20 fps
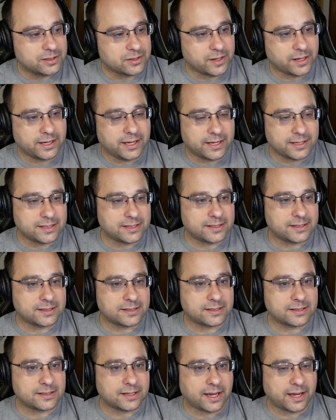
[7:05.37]
So I
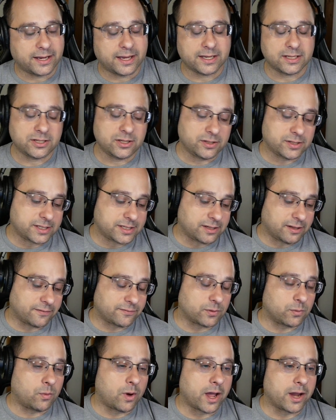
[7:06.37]
guess I guess you'd still
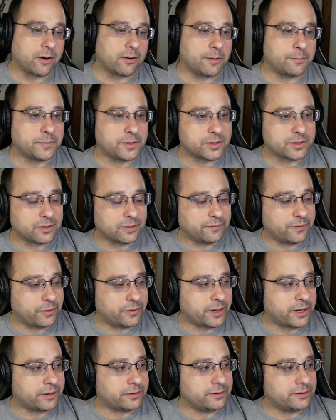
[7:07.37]
have to wire up the
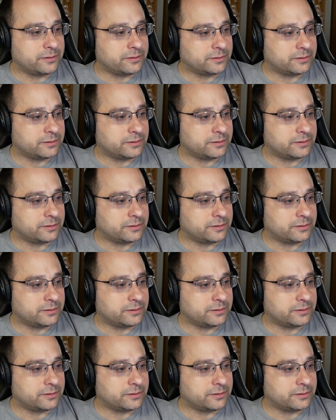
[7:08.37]
servo, though.